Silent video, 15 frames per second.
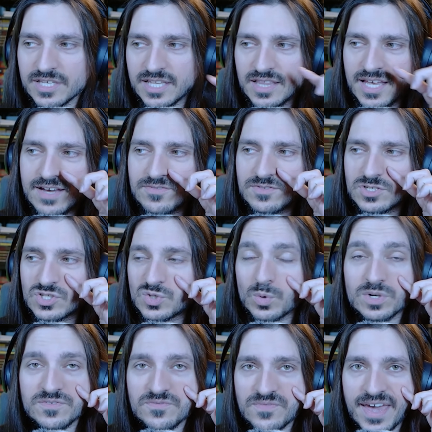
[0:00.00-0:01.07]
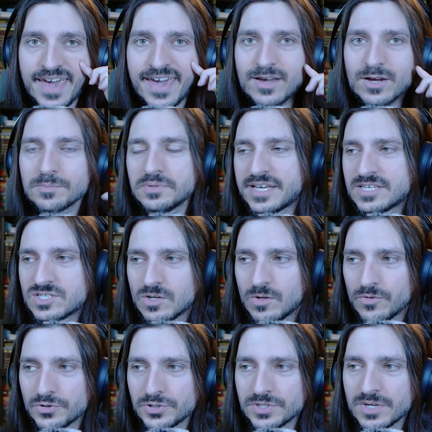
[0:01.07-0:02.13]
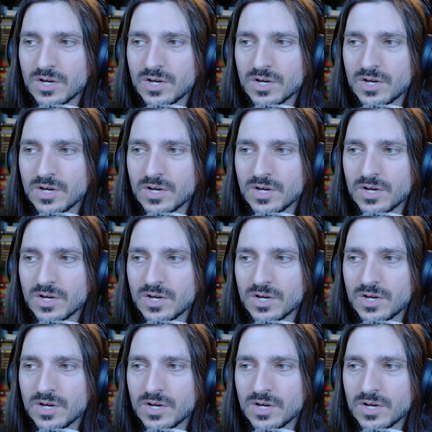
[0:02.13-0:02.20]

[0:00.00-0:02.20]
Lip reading: left sort of vague or placeholder,